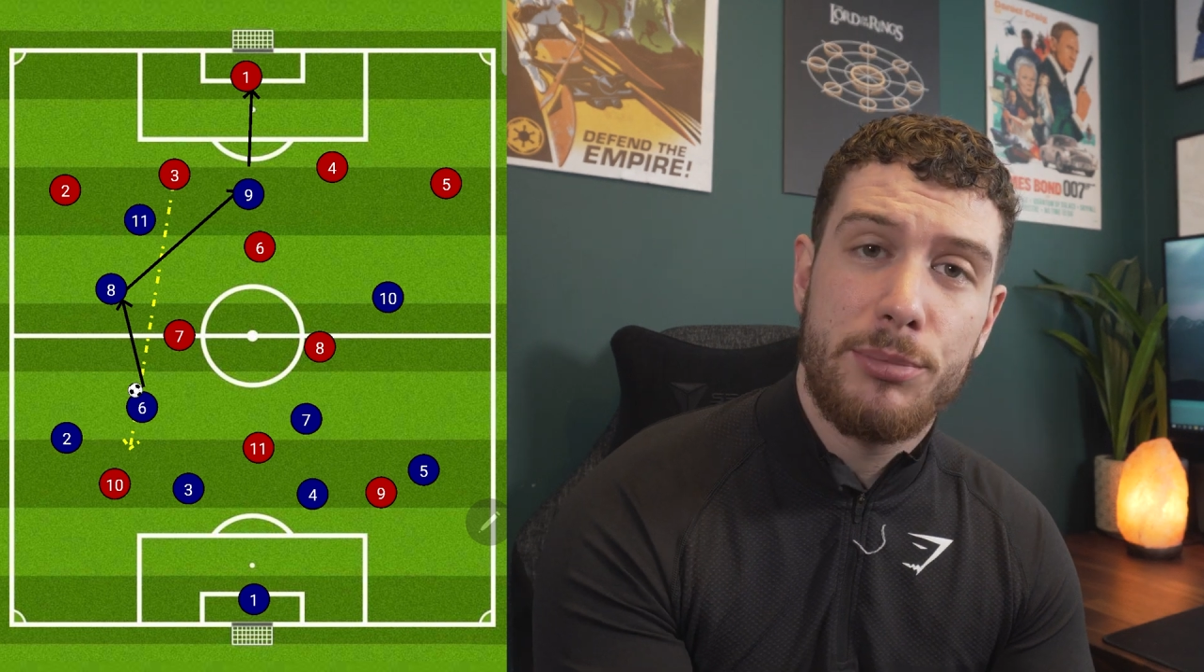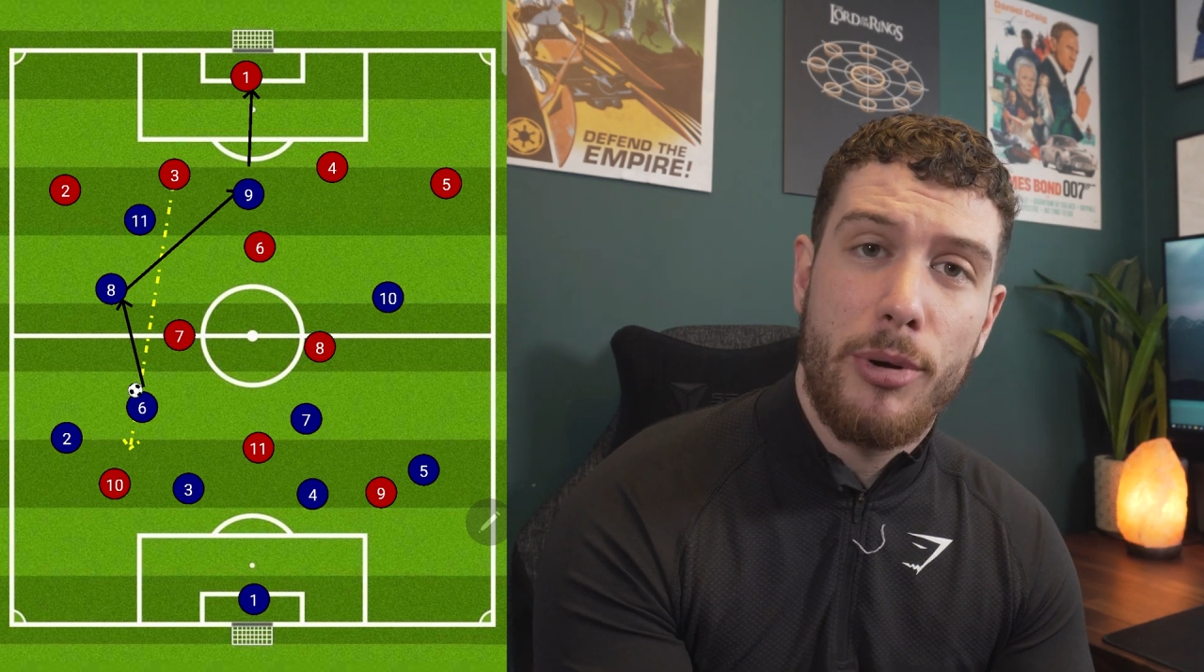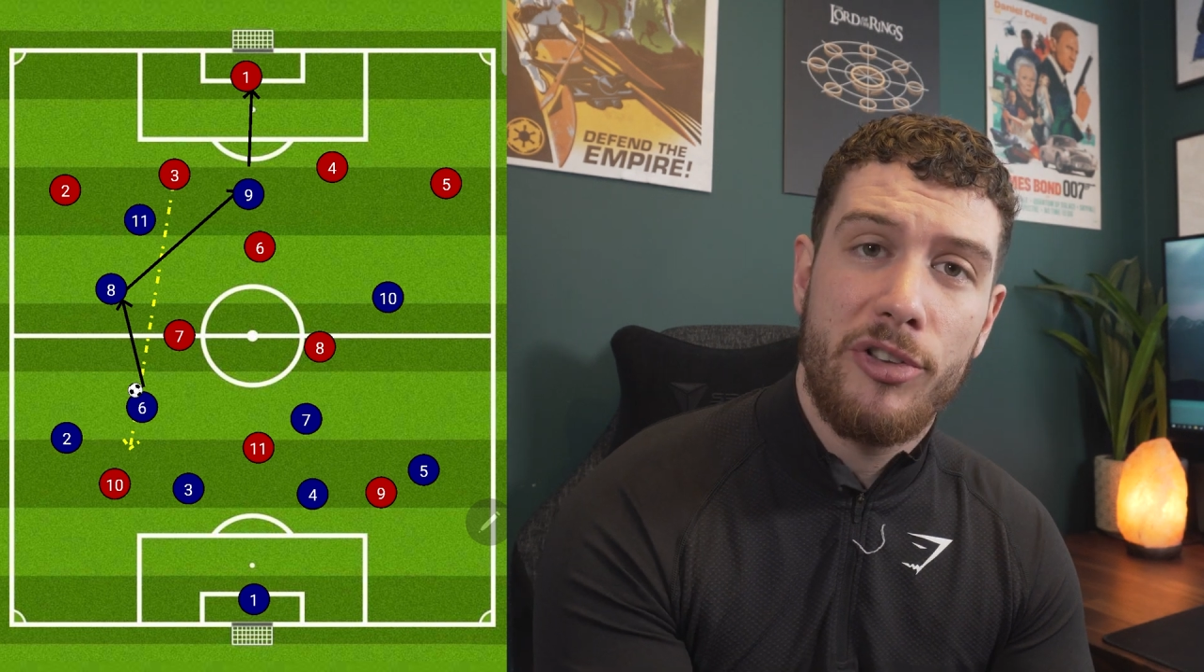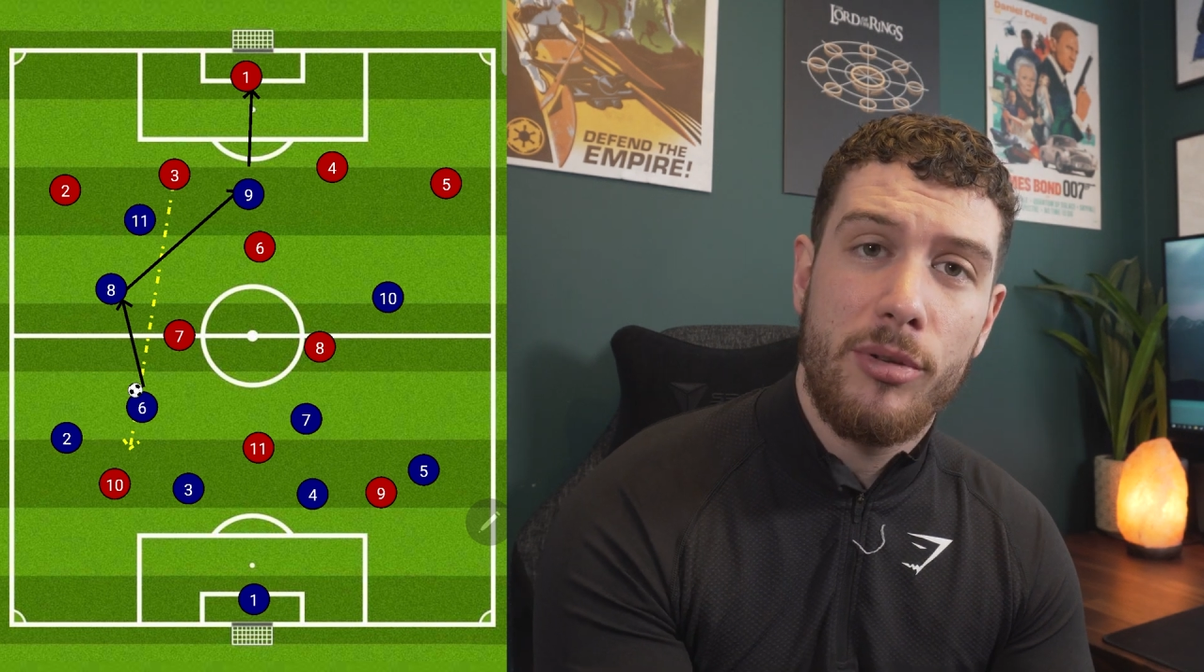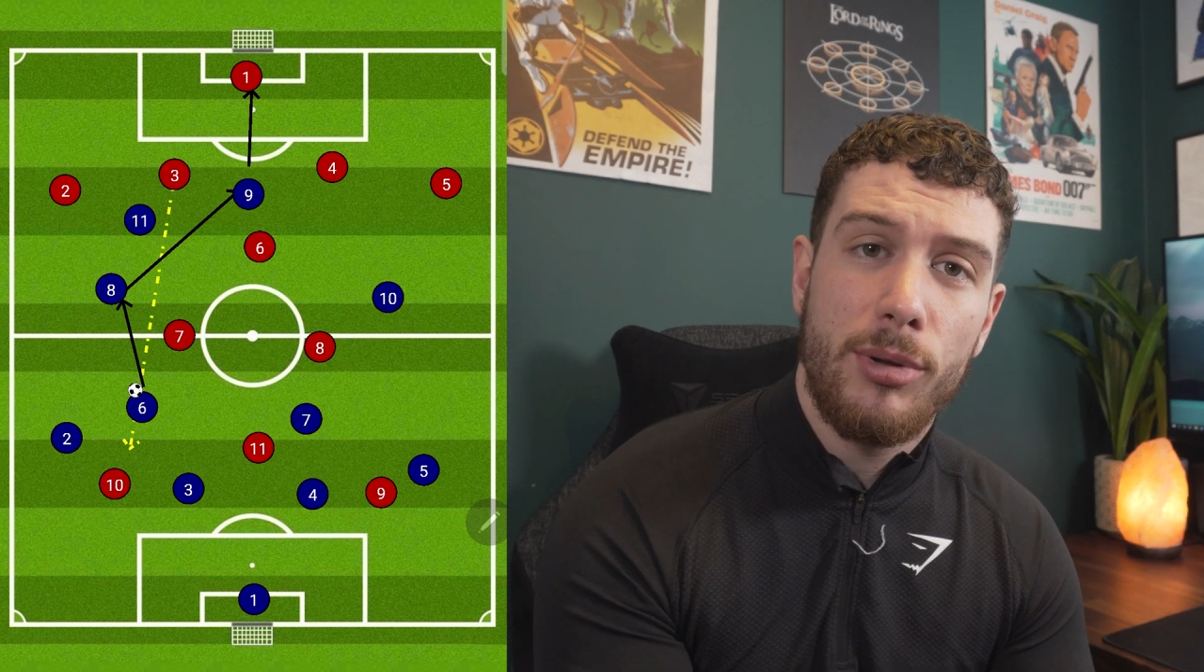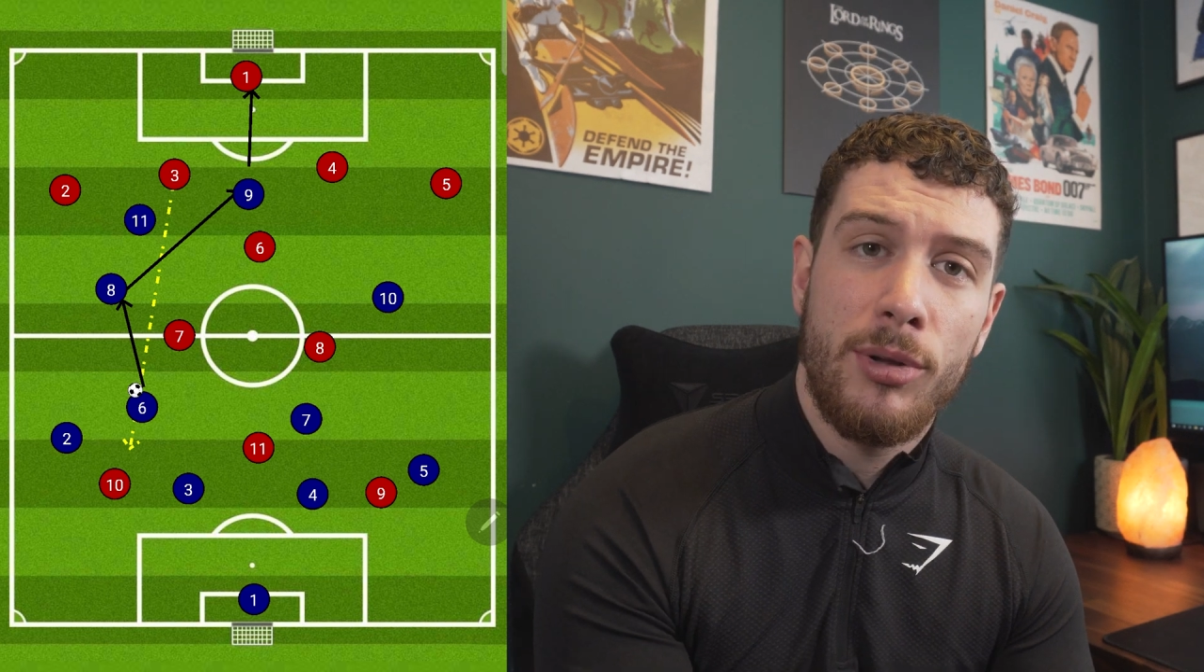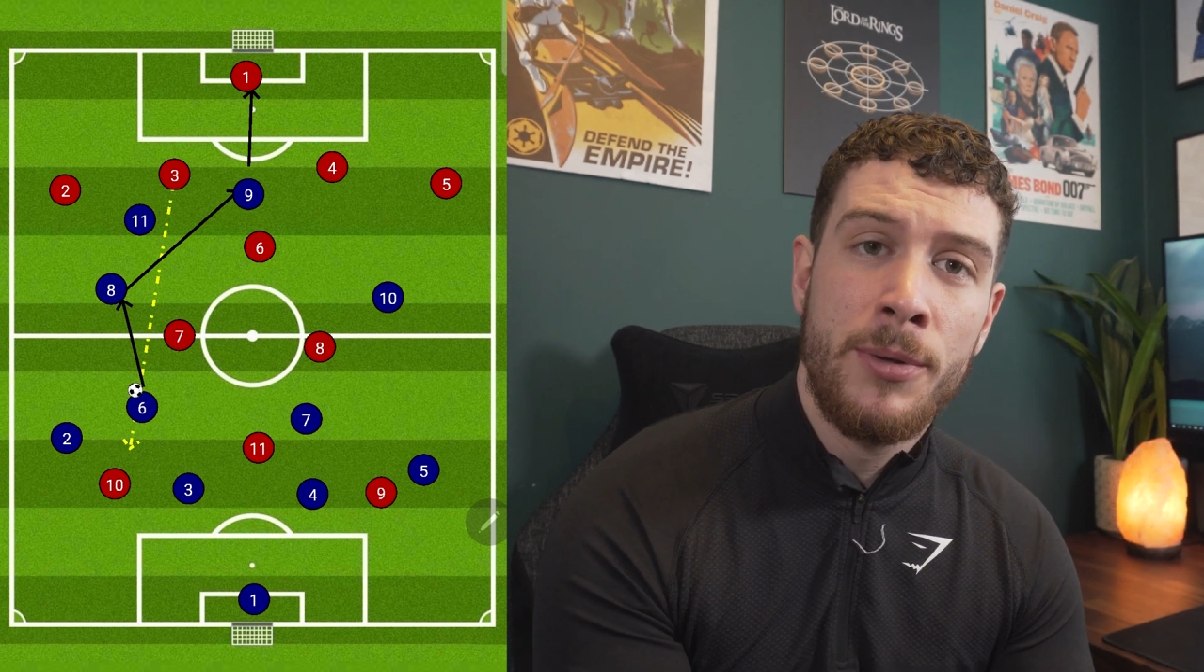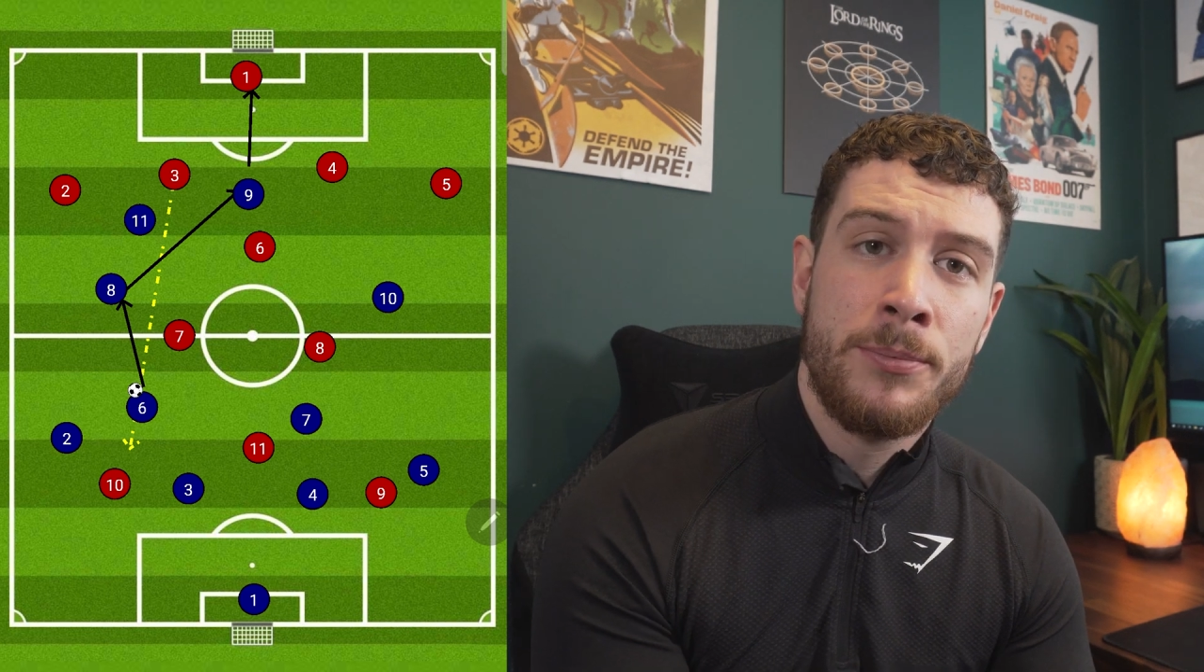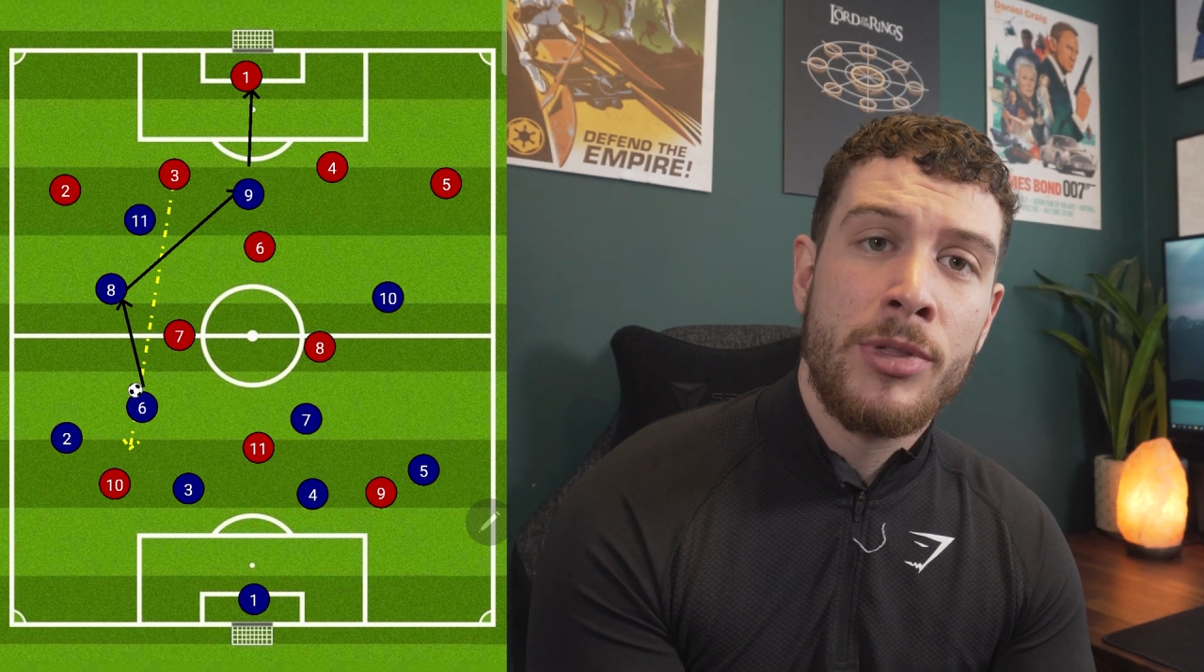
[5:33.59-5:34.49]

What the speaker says: possible.